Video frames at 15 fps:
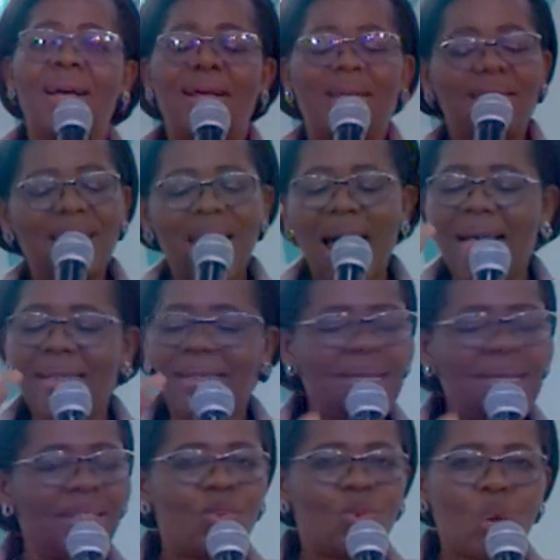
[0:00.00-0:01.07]
Yes,
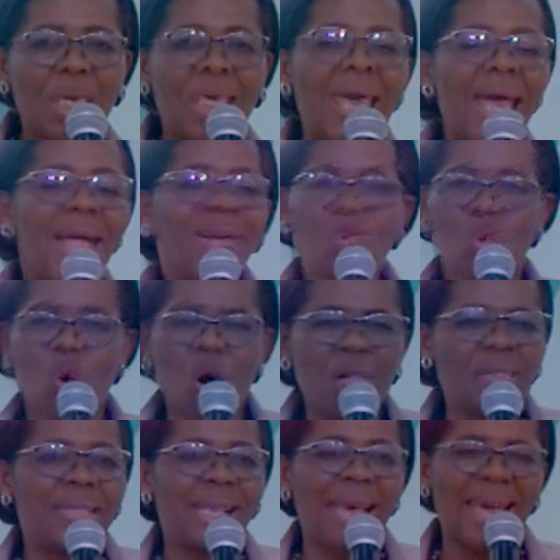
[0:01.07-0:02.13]
this weekend,
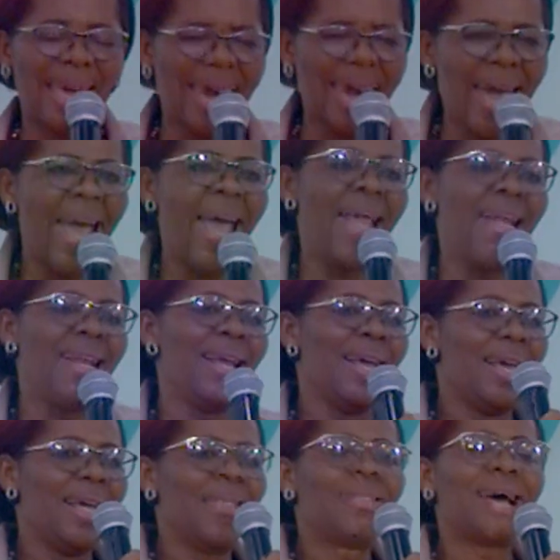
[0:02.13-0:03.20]
once again,
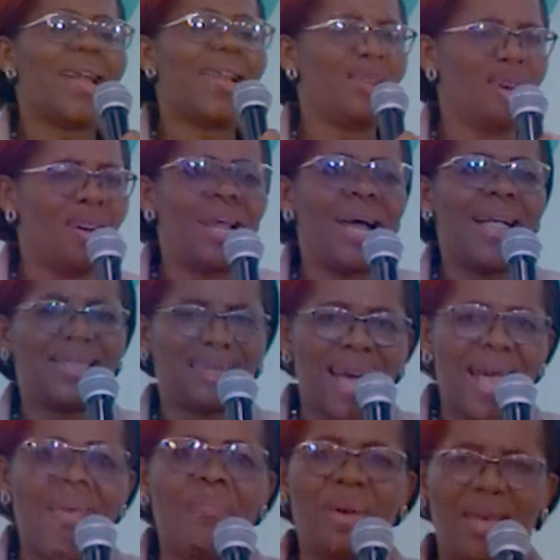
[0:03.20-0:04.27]
is another
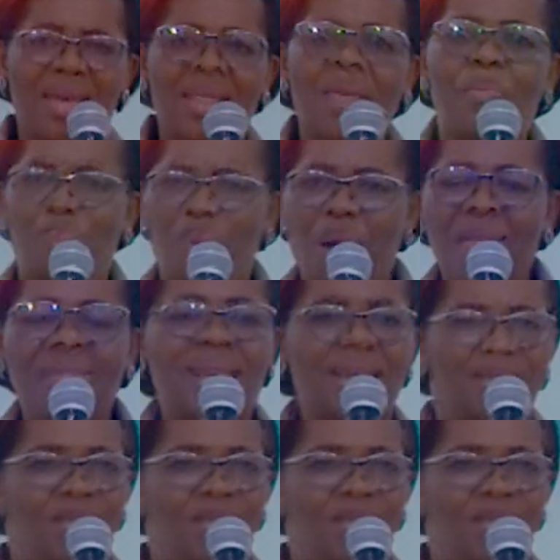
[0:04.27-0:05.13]
time in the presence